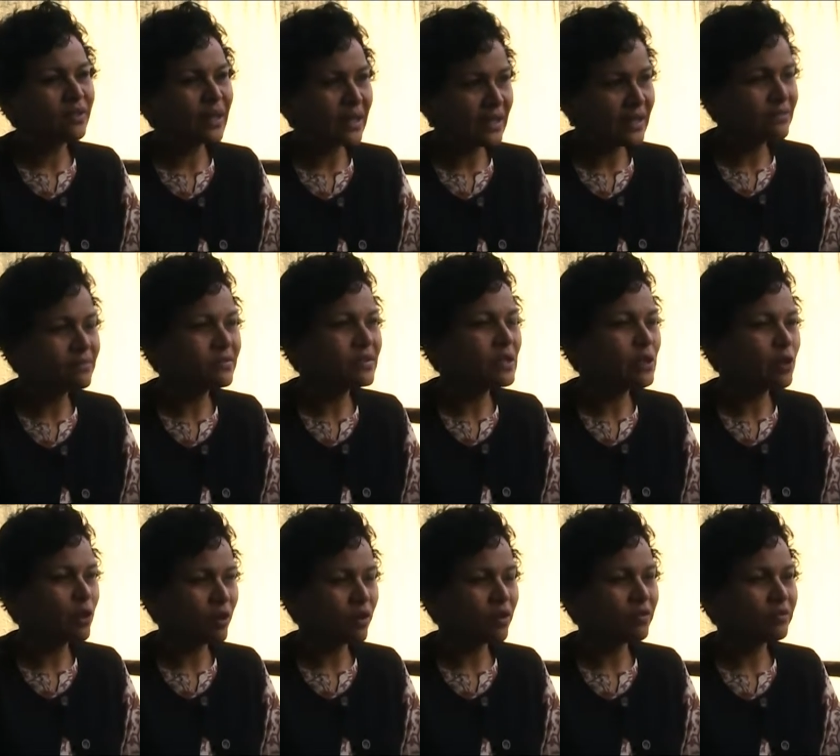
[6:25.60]
arrival
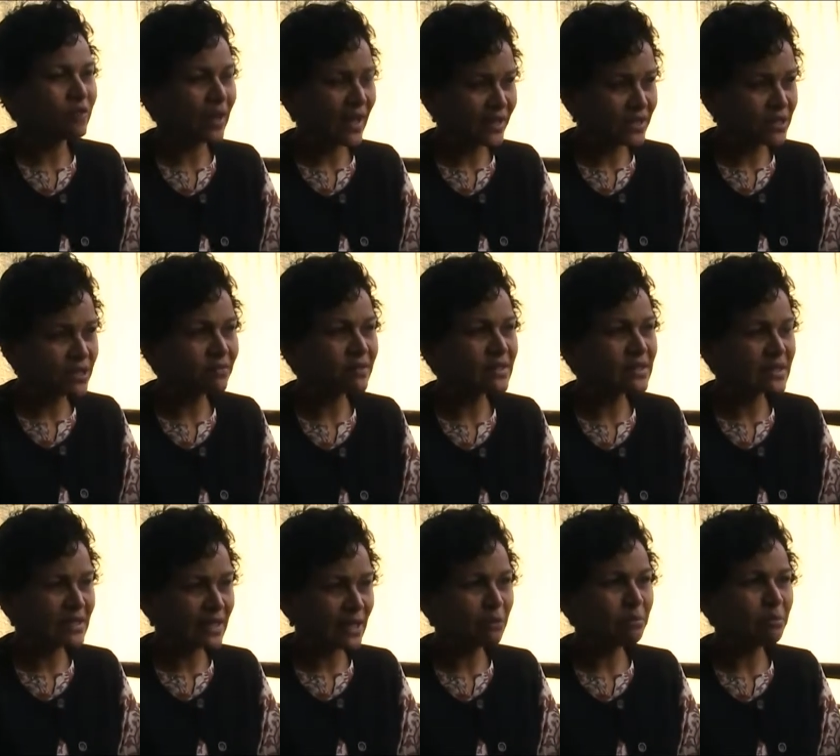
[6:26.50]
of
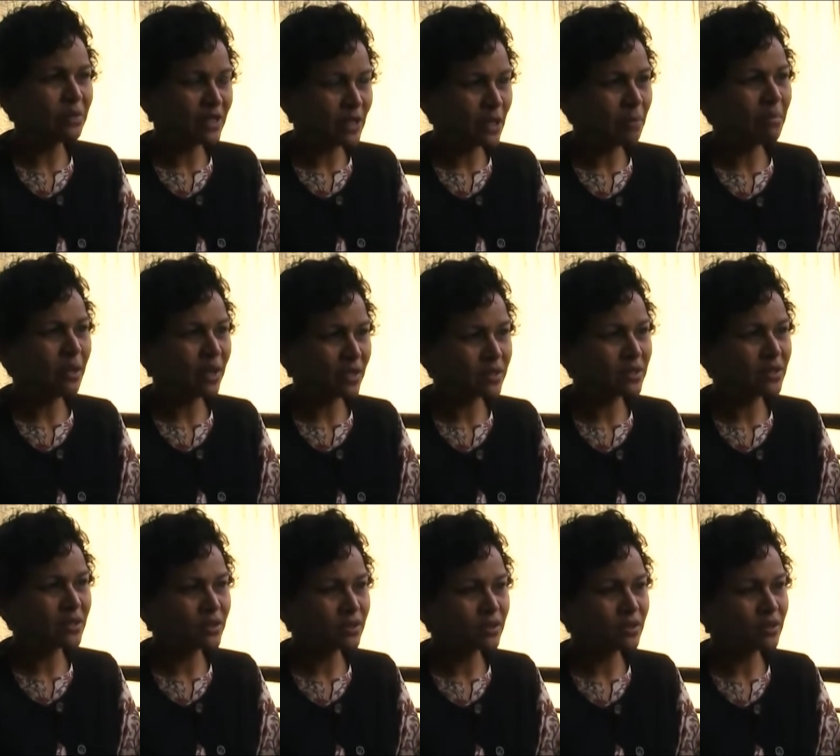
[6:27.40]
activists like Medha
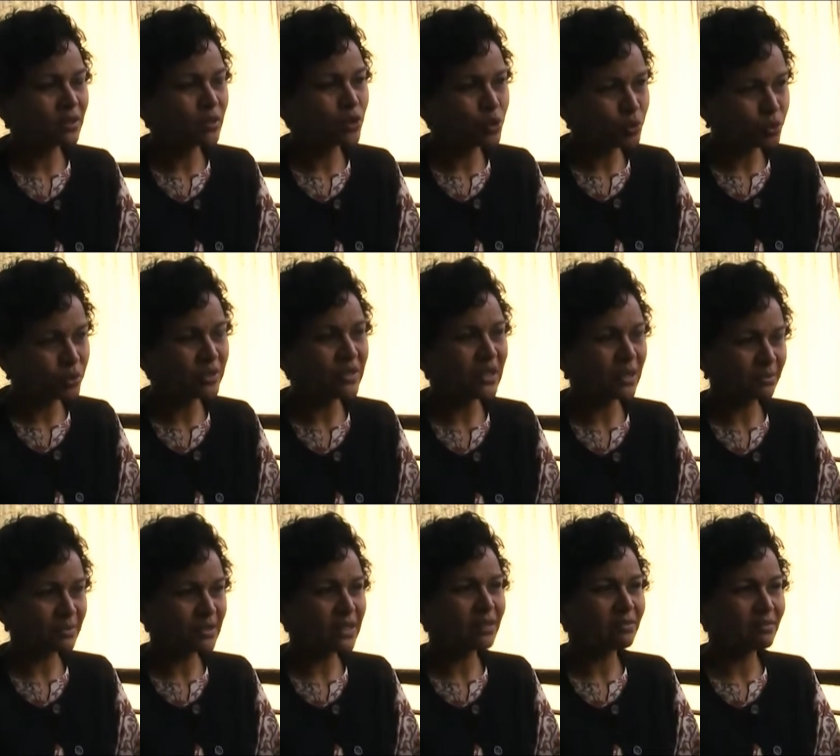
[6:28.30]
Patkar to the
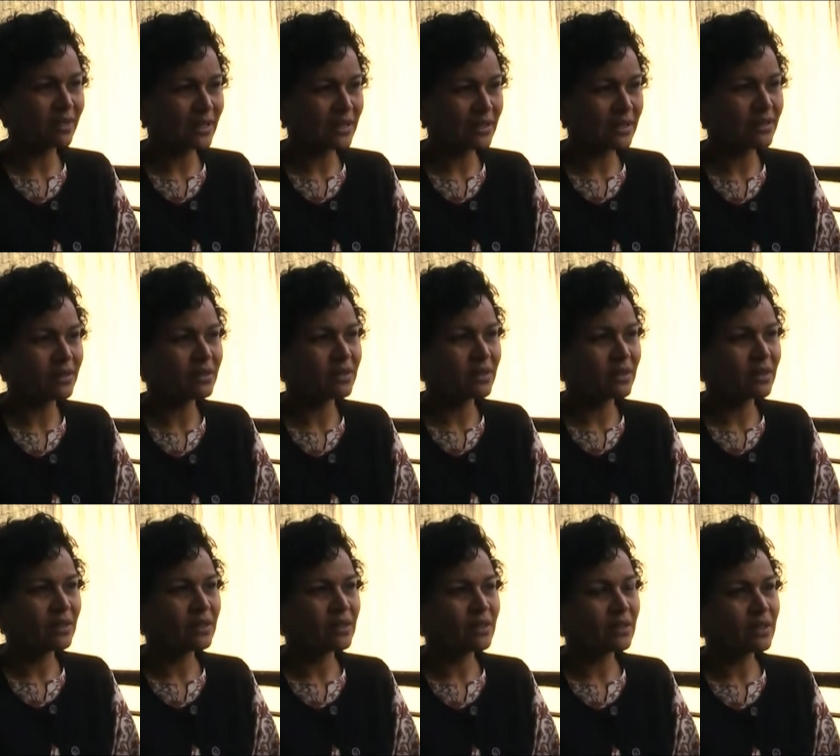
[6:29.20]
Narmada Valley
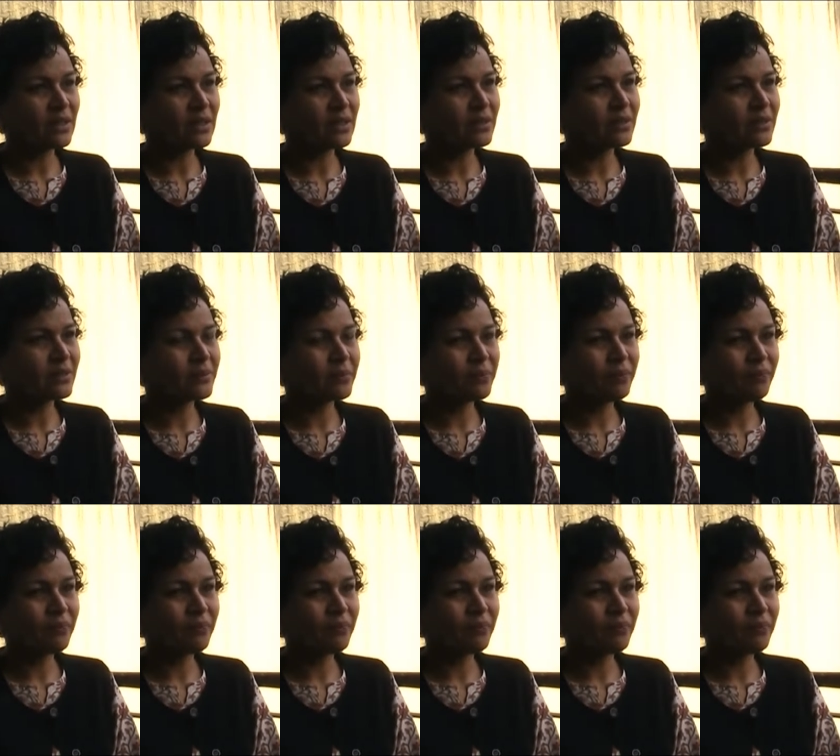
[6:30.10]
uh,